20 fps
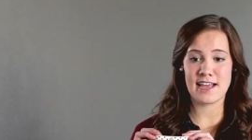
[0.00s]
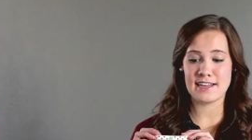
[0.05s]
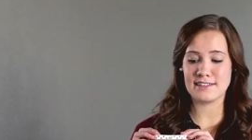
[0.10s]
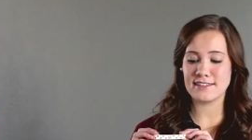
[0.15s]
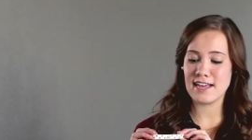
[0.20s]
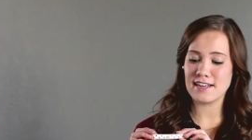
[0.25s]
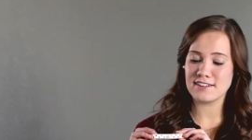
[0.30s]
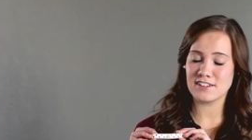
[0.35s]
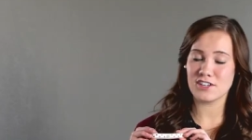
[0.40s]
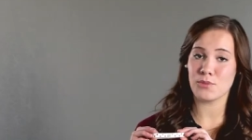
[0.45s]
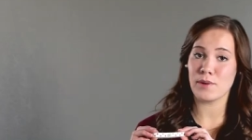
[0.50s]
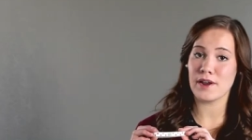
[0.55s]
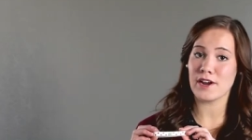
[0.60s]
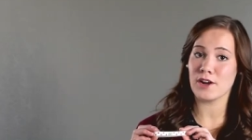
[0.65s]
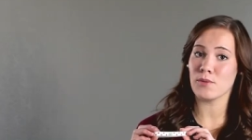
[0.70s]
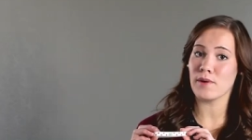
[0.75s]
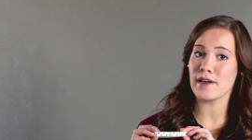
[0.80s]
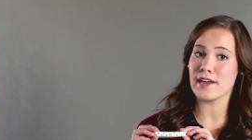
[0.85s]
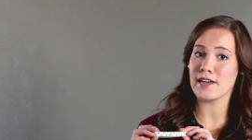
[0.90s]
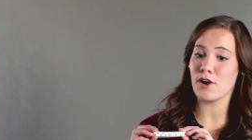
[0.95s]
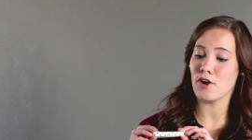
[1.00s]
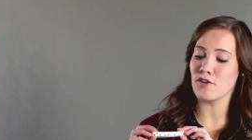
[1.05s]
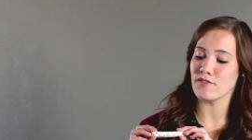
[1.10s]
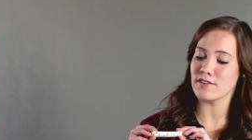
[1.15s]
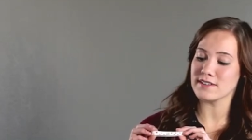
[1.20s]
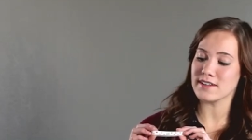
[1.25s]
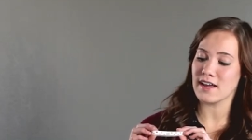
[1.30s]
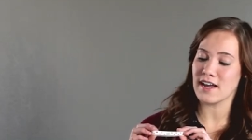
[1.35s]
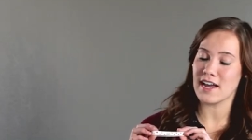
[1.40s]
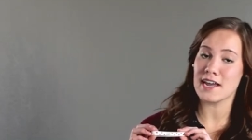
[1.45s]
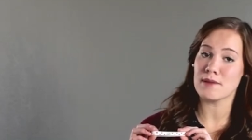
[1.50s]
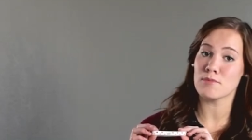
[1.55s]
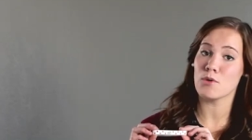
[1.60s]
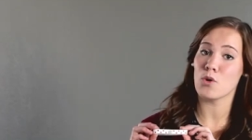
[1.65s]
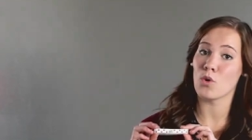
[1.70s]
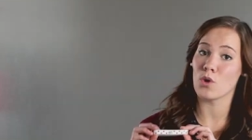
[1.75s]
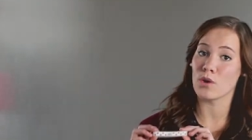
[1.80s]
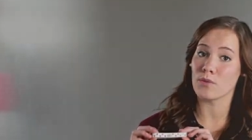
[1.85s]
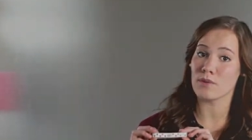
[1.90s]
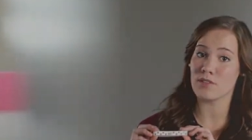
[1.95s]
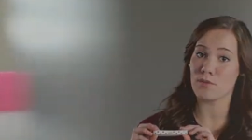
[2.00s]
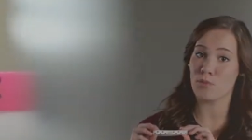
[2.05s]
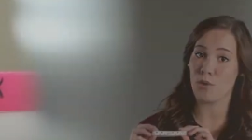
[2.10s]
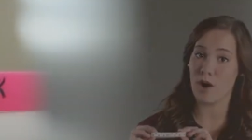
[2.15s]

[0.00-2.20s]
and tend to wear away over time or with